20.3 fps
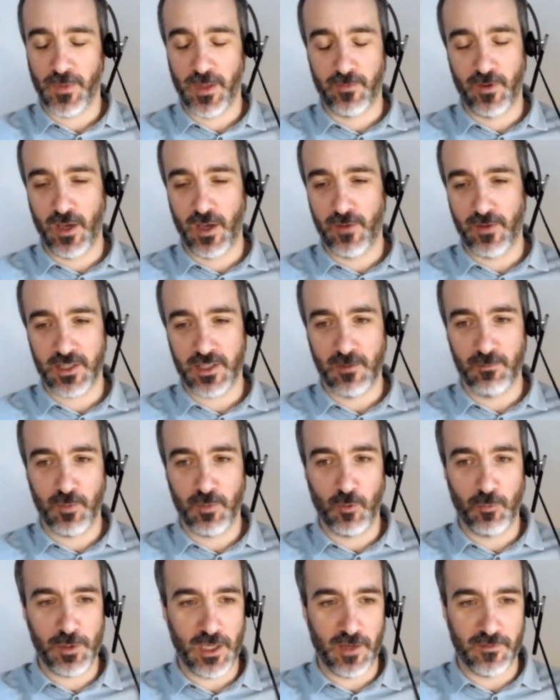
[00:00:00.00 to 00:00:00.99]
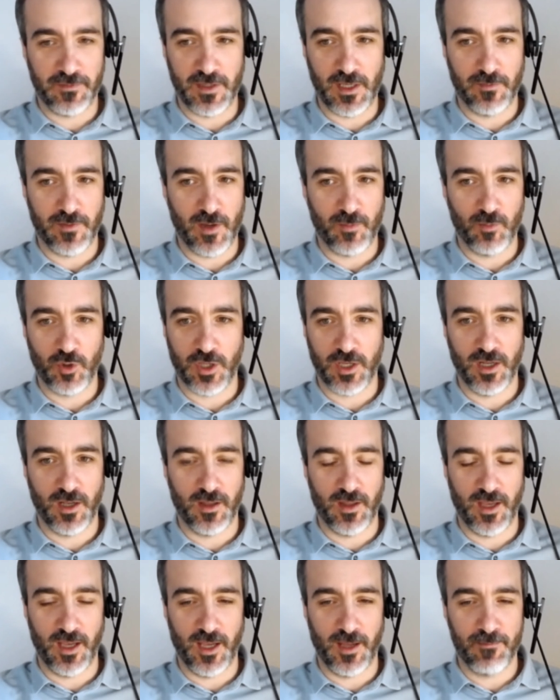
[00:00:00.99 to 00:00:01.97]
have a simple PFD, if I'm looking
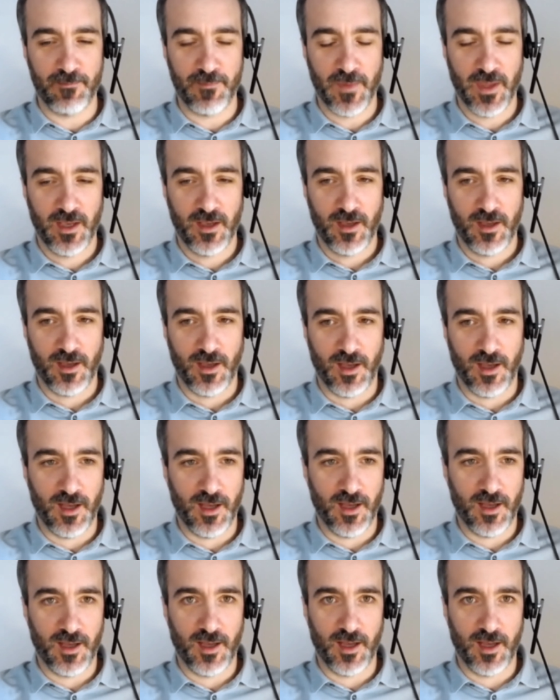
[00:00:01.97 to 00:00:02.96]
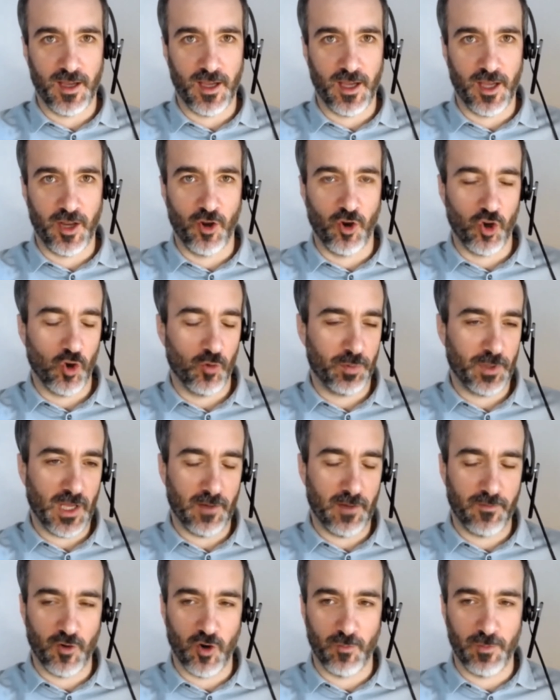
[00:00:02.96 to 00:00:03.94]
at an oil
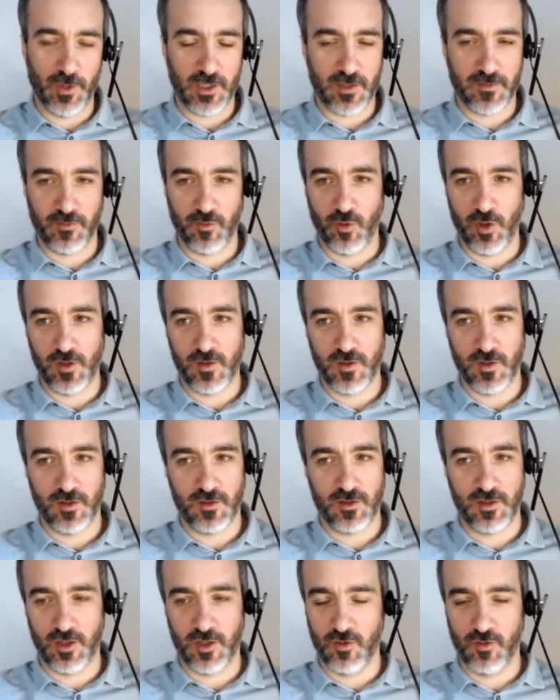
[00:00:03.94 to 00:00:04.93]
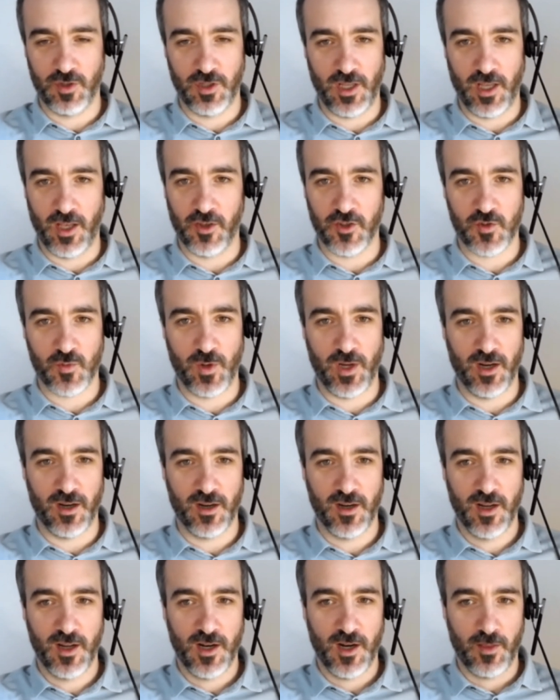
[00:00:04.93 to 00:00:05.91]
platform that's flowing to you know, elsewhere,
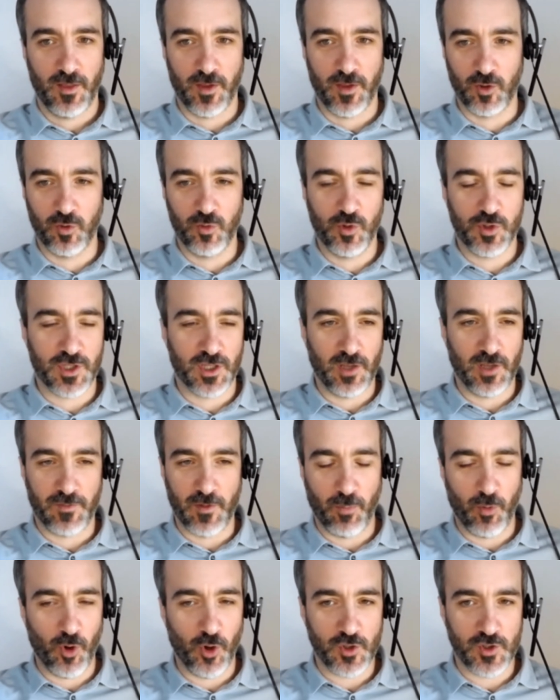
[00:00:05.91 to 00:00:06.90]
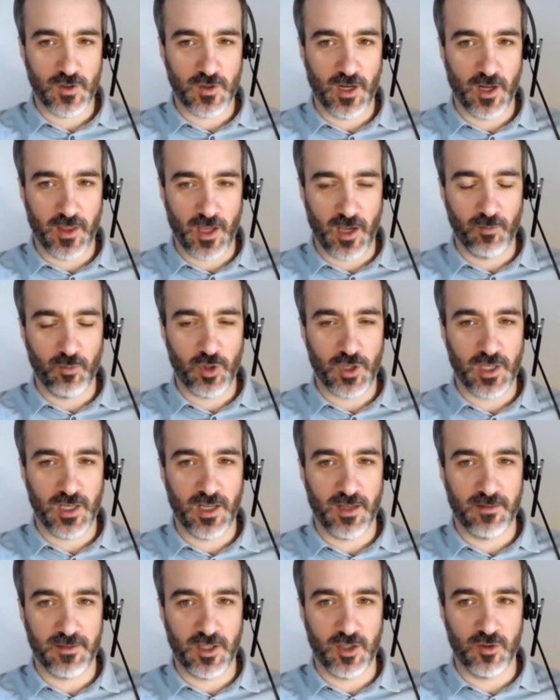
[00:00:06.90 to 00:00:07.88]
there are loads of different points in there that I'm looking
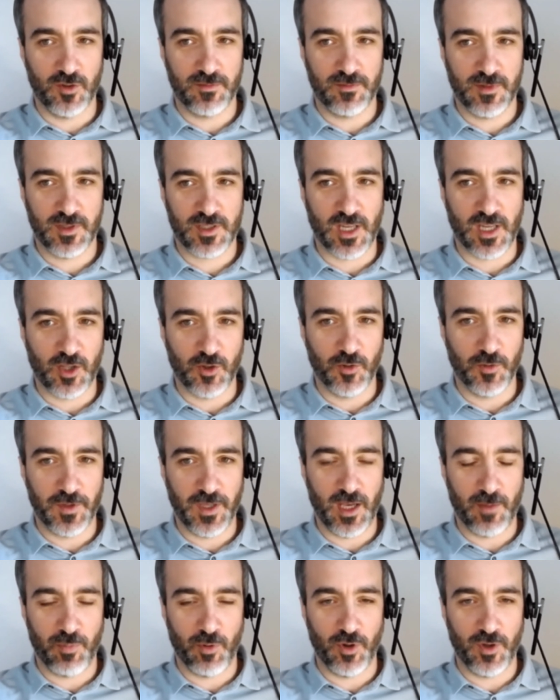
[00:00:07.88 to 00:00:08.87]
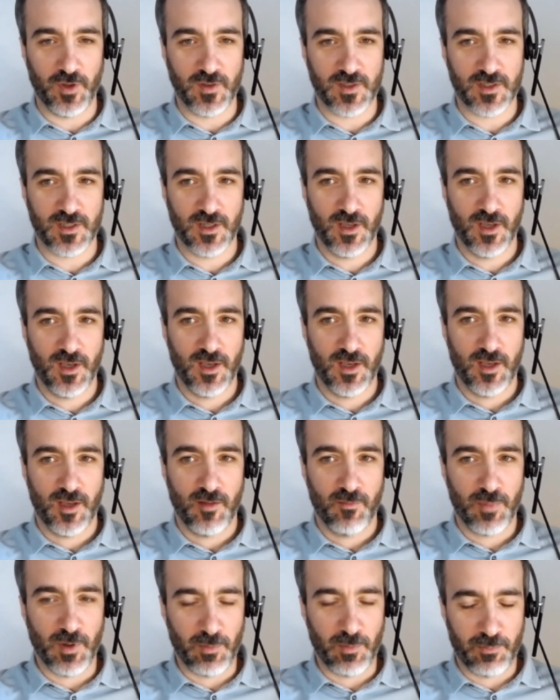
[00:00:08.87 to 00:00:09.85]
at, you know, single data points.
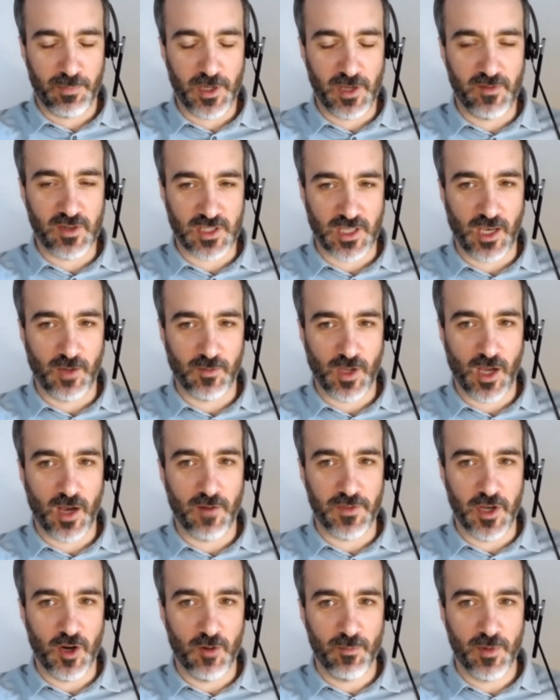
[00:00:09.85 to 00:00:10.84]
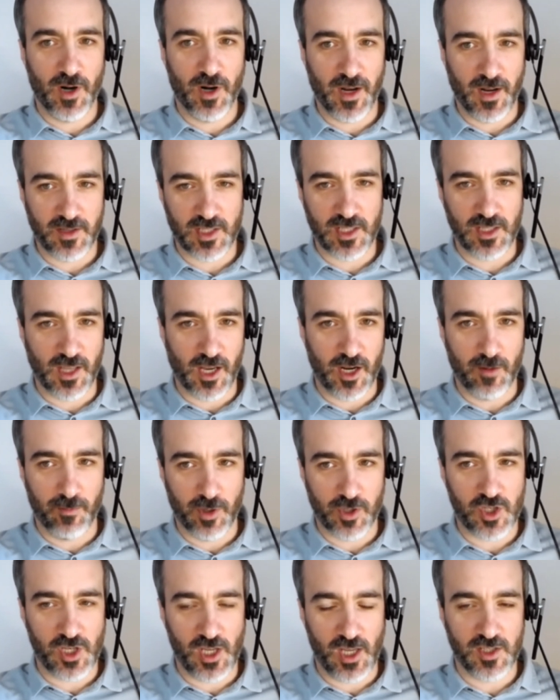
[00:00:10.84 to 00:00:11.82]
But previously I would have the number and I'd see that
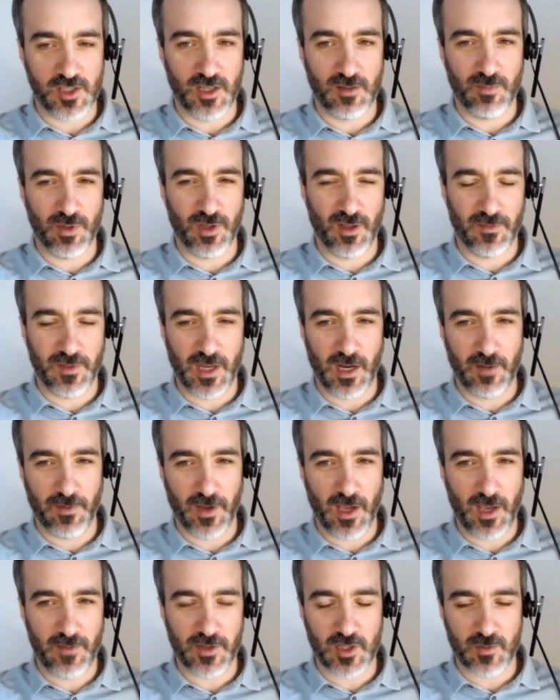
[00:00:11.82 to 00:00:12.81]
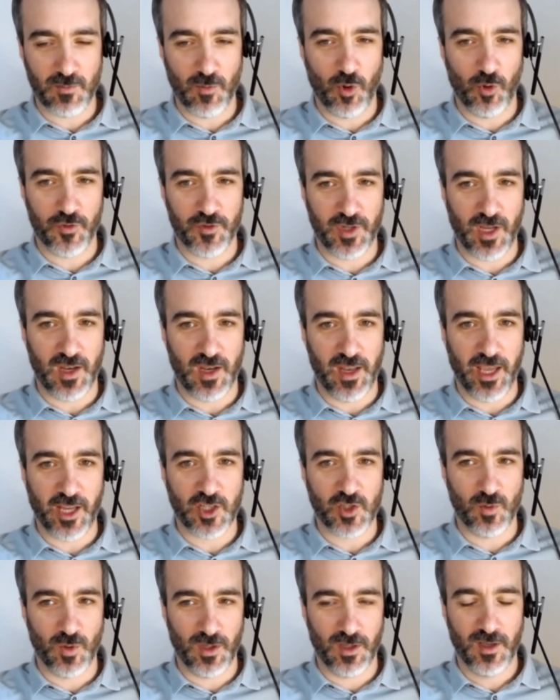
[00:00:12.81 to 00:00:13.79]
number changing. But then if I have a small trend
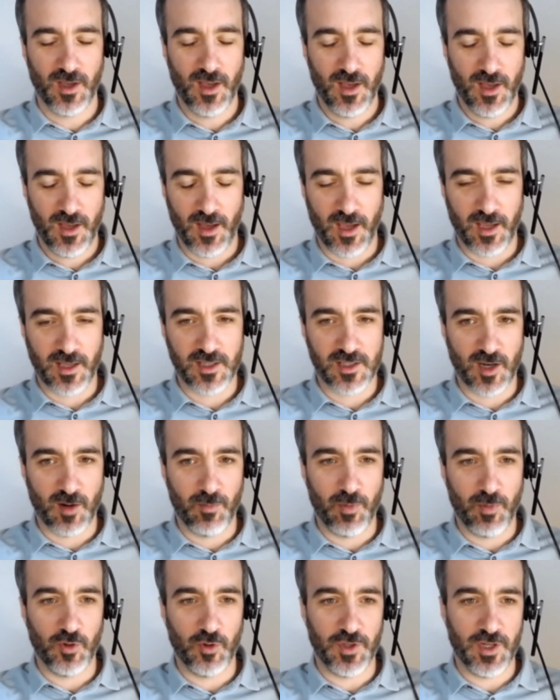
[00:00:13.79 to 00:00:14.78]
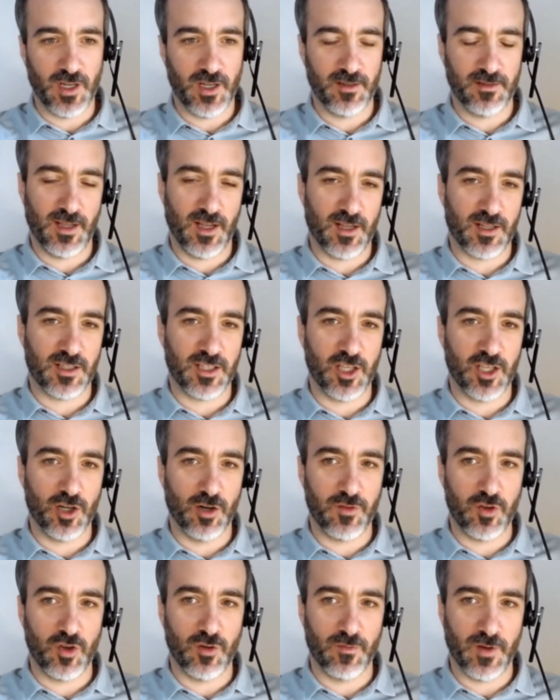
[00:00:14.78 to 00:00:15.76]
next to it, I could start building a
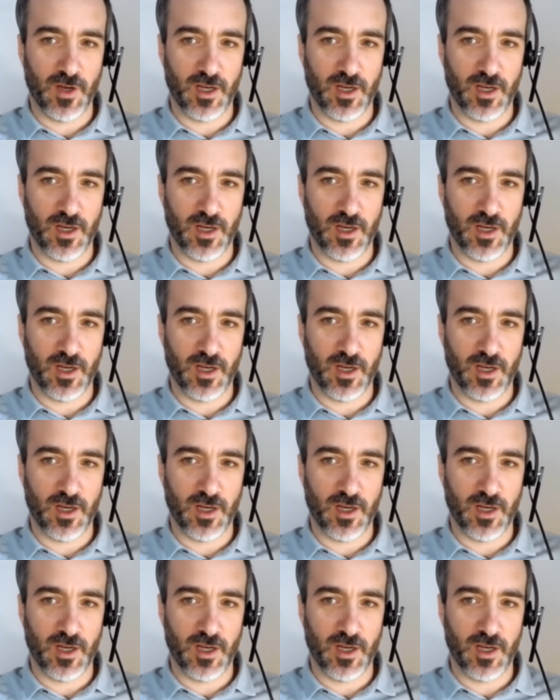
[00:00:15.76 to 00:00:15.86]
clearer view